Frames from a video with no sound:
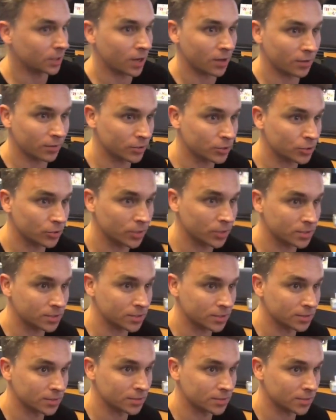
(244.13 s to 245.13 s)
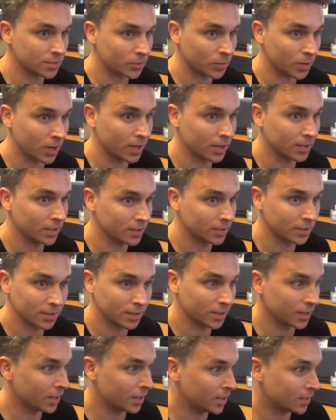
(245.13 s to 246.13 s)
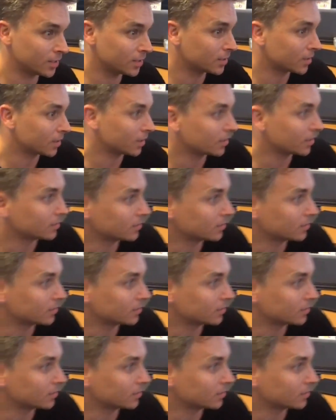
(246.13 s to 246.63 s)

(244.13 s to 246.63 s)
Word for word: color choices, right? And uh,